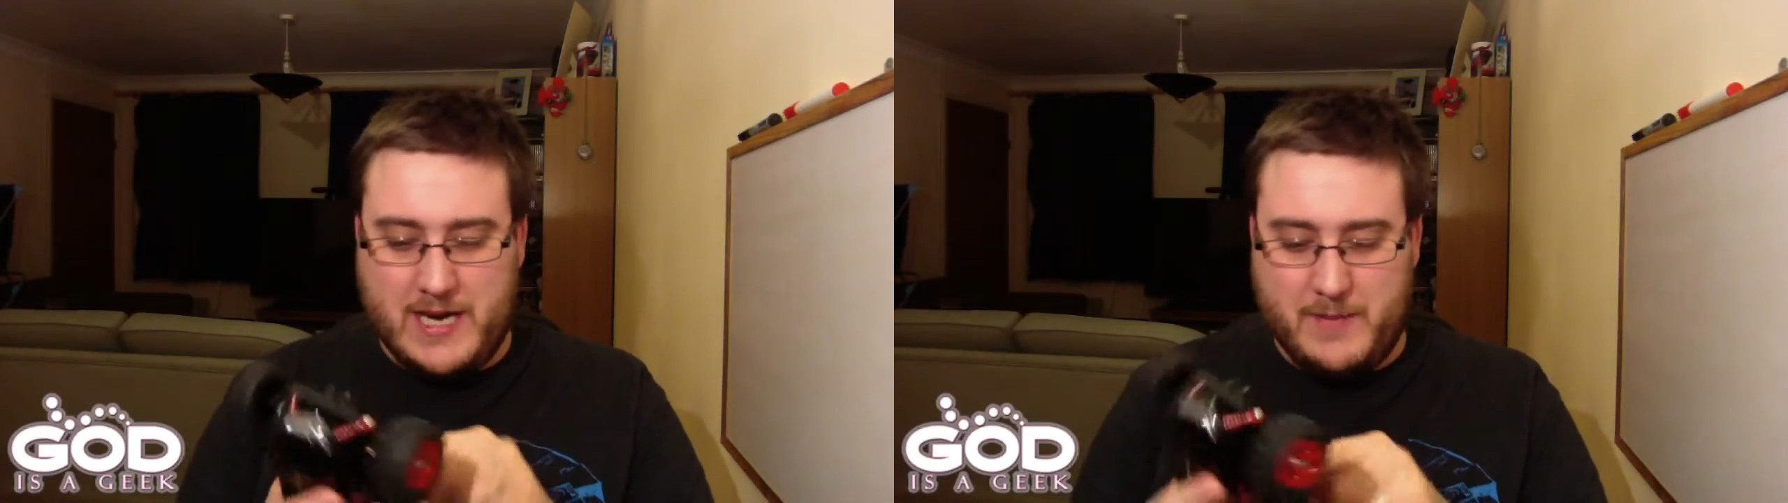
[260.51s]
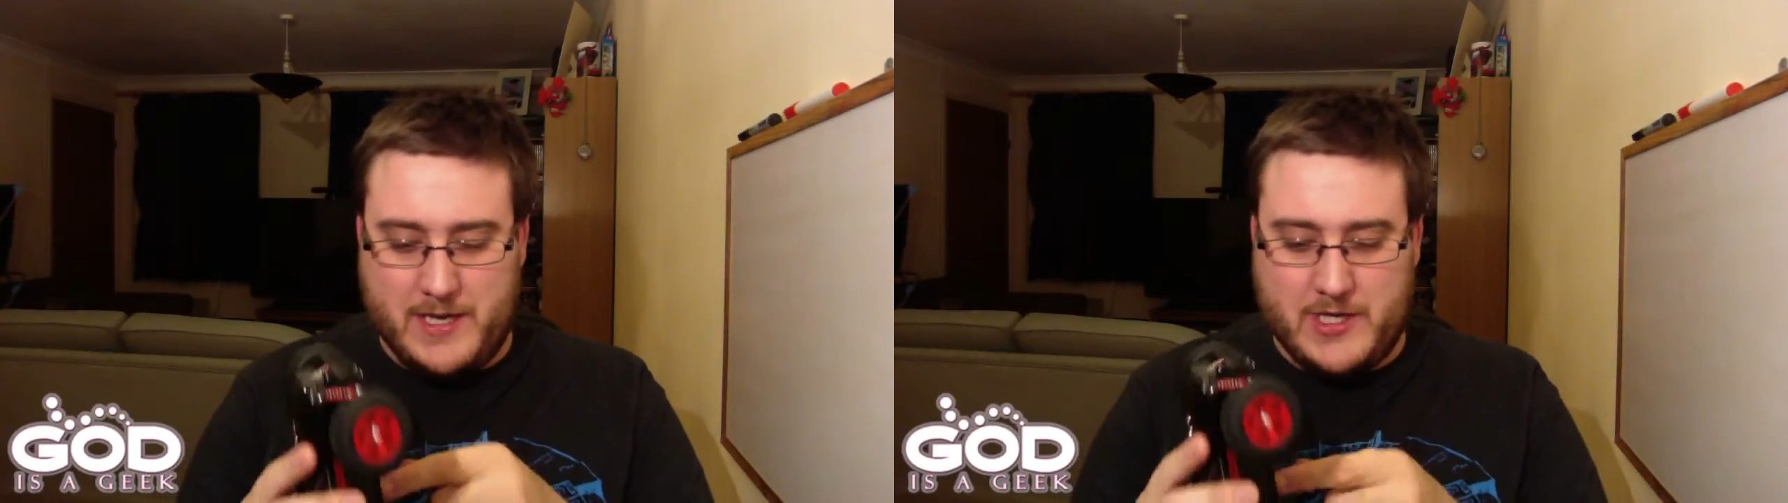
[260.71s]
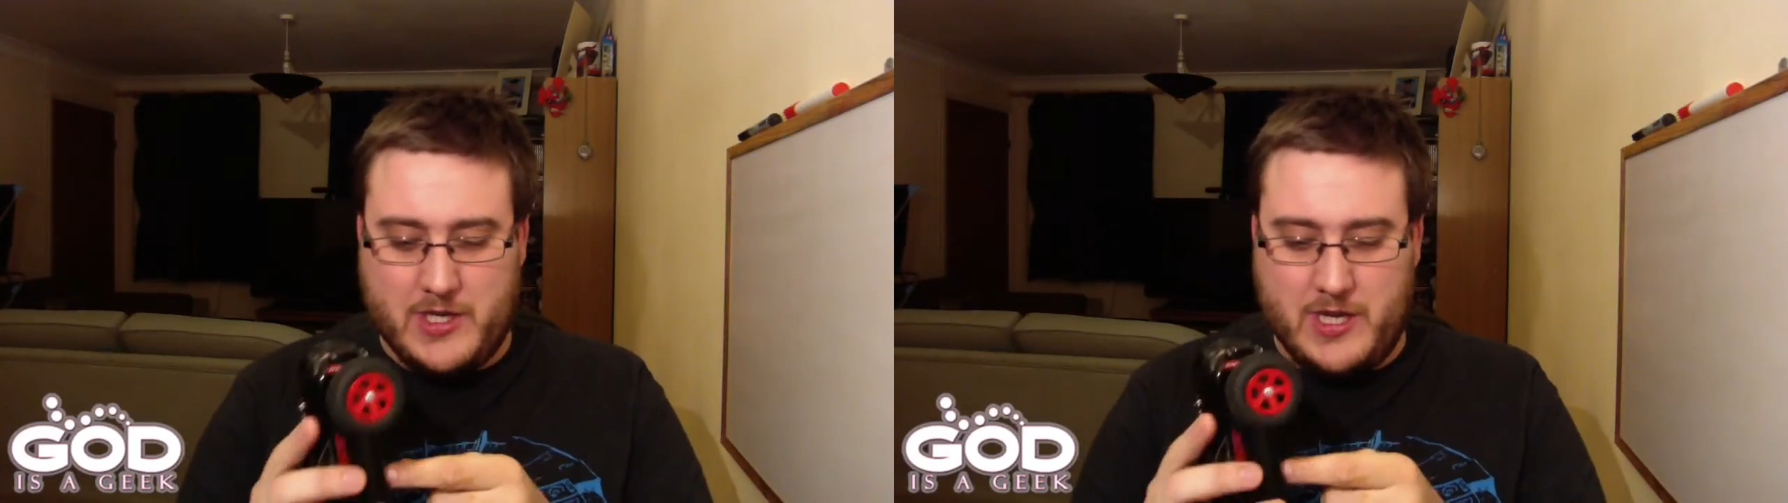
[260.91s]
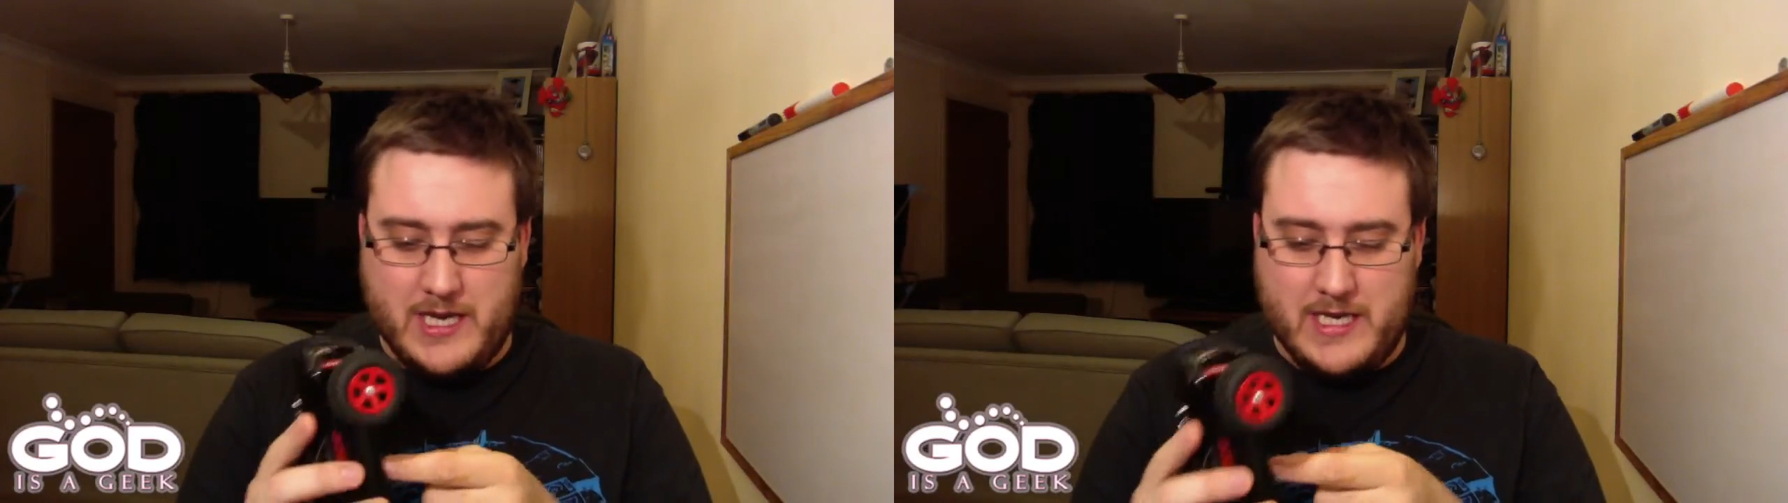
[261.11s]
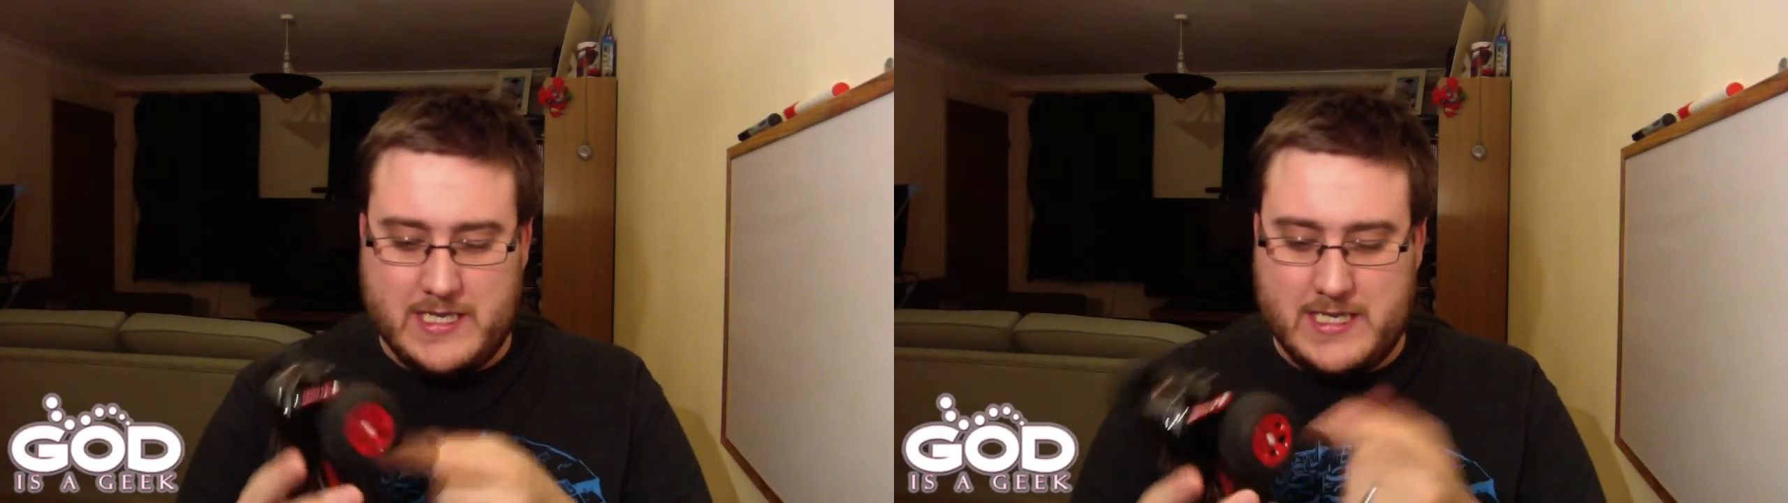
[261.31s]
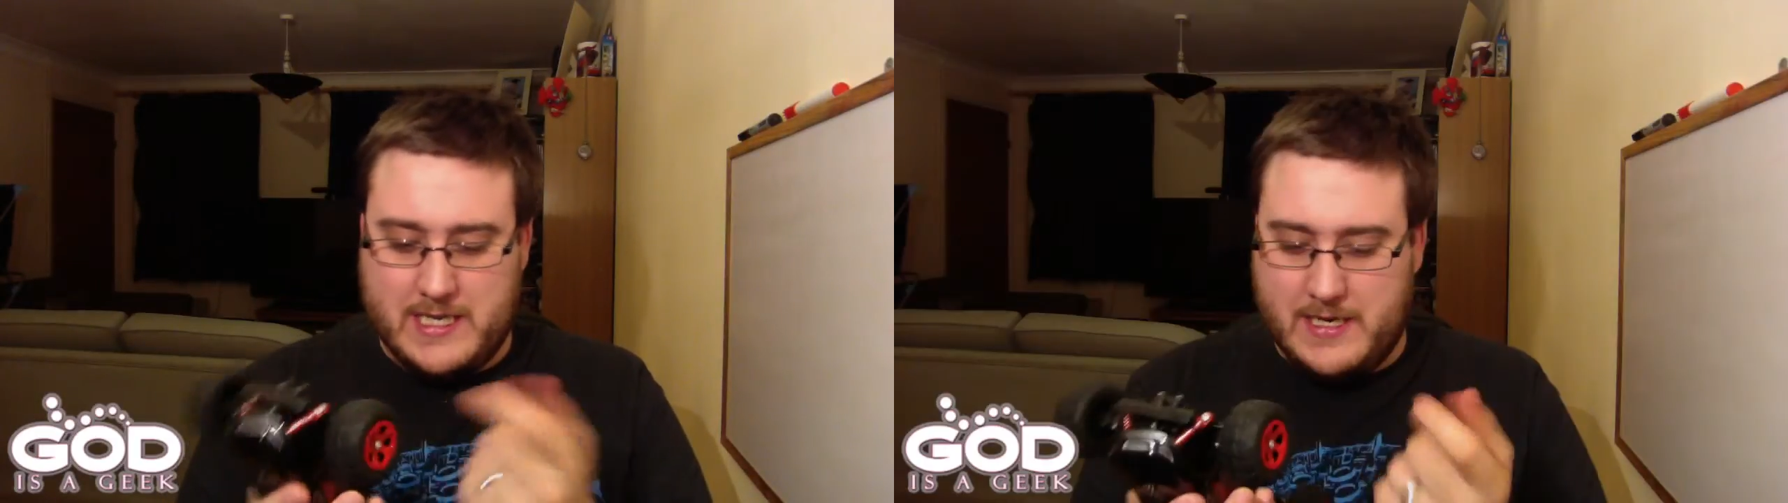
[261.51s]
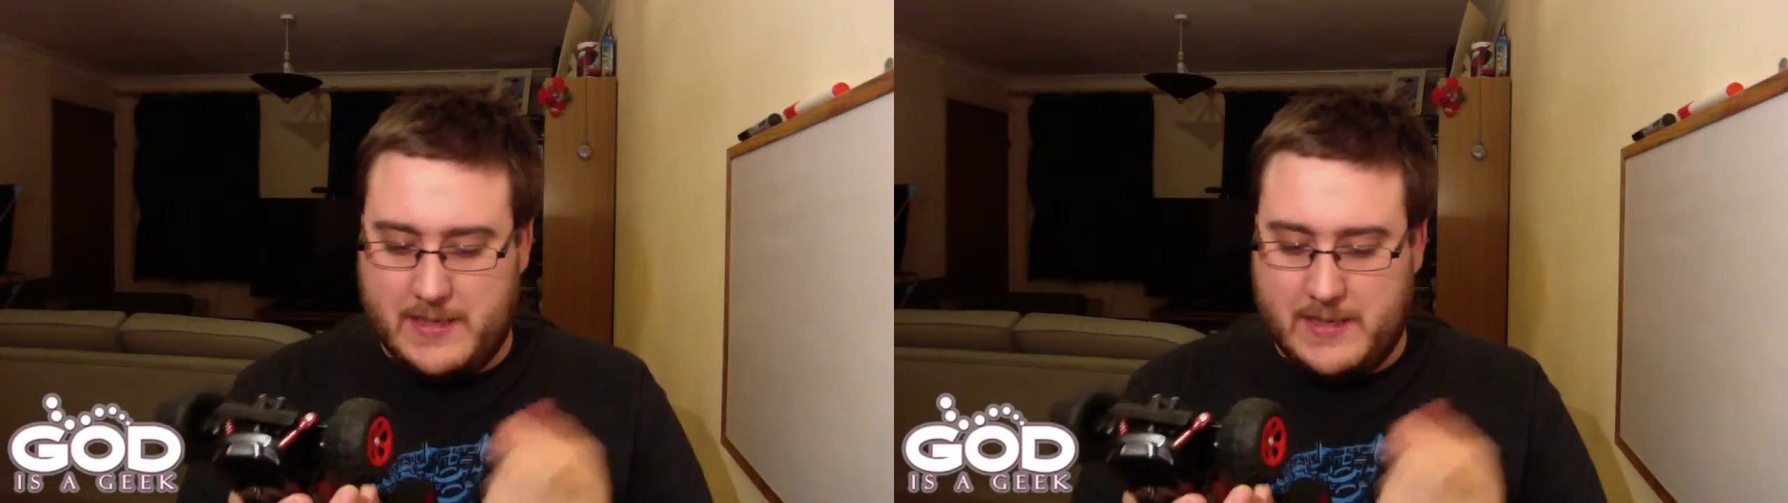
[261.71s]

make sure that it's